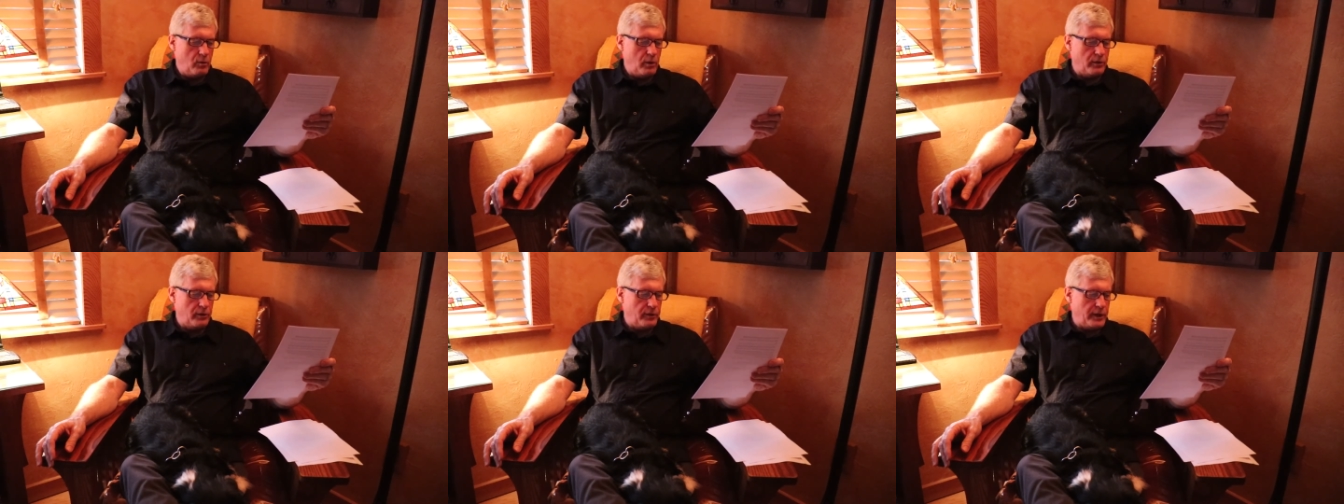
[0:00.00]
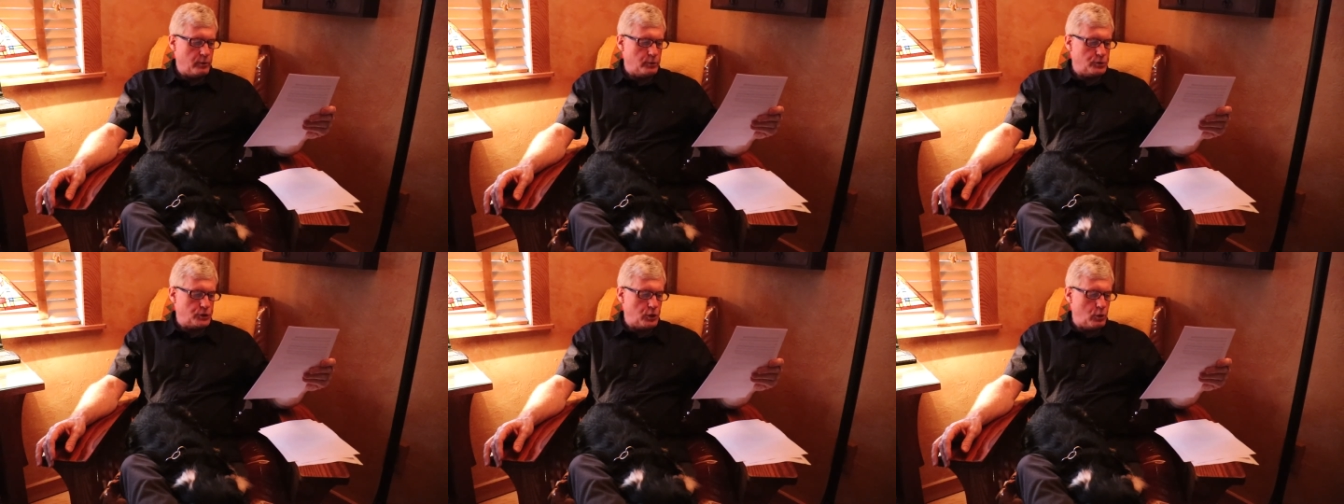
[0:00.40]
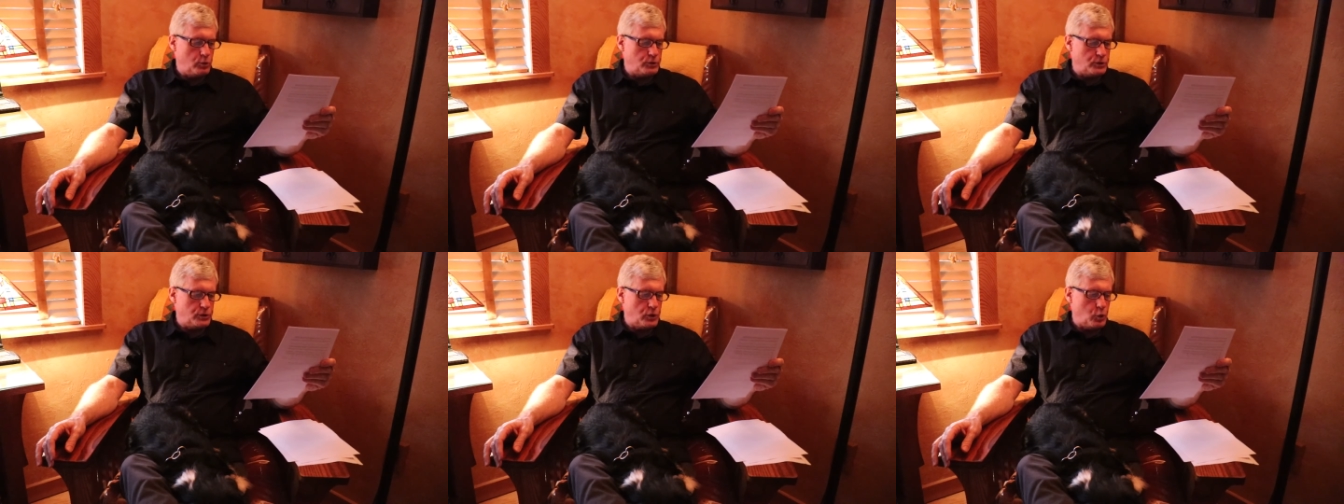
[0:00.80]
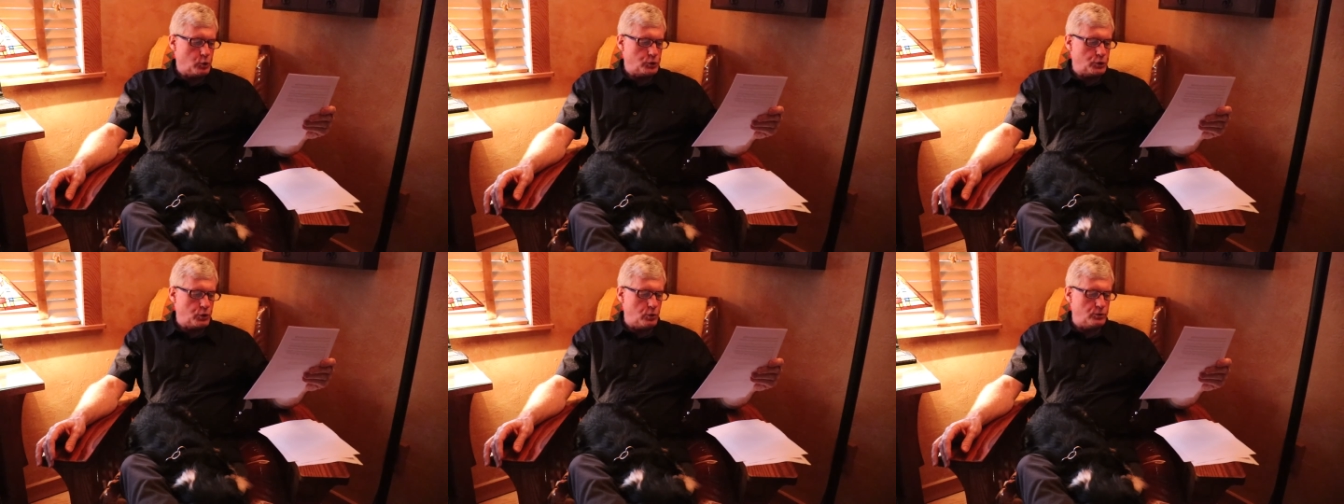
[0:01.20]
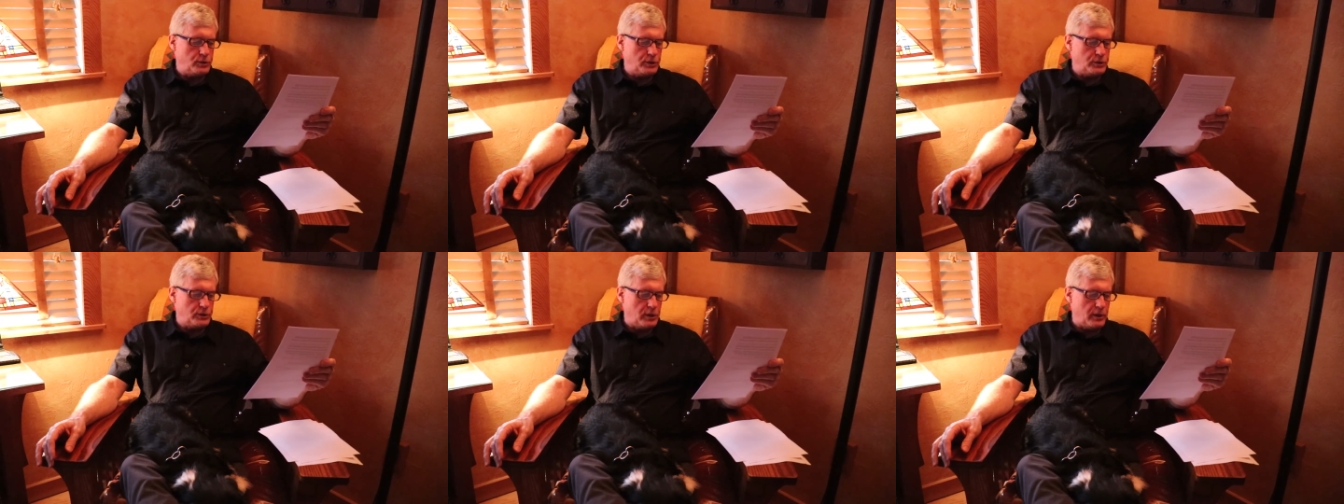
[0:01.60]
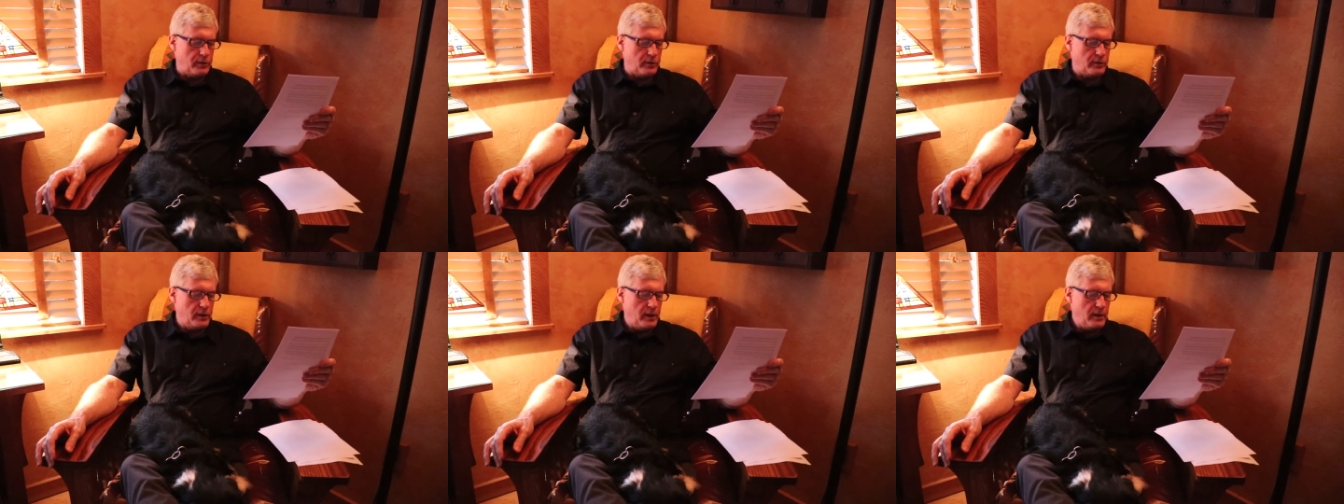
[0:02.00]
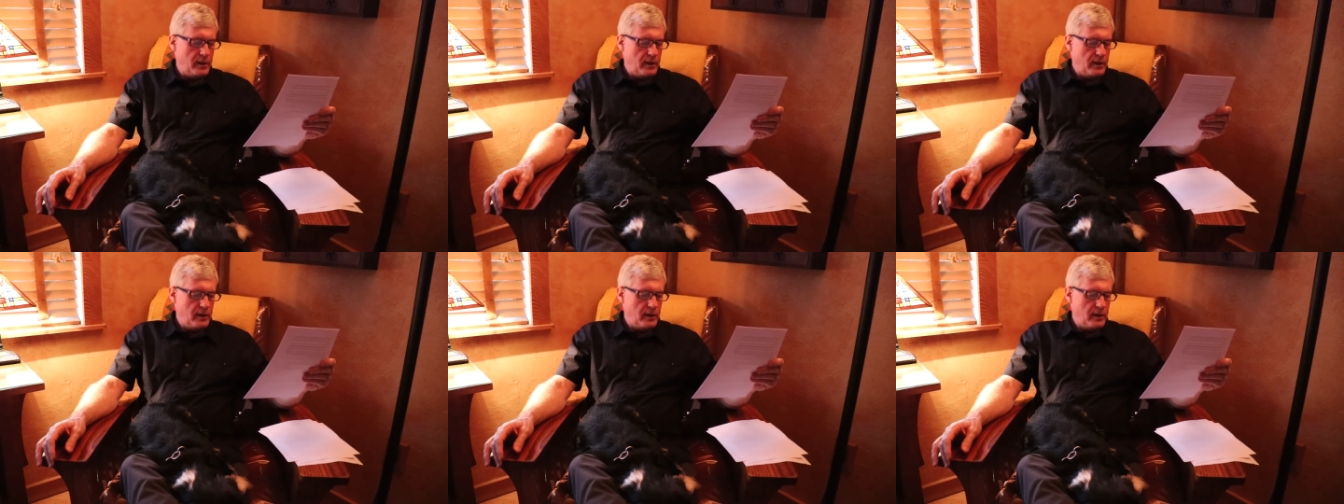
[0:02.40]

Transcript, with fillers: whether they were chosen or chose each other.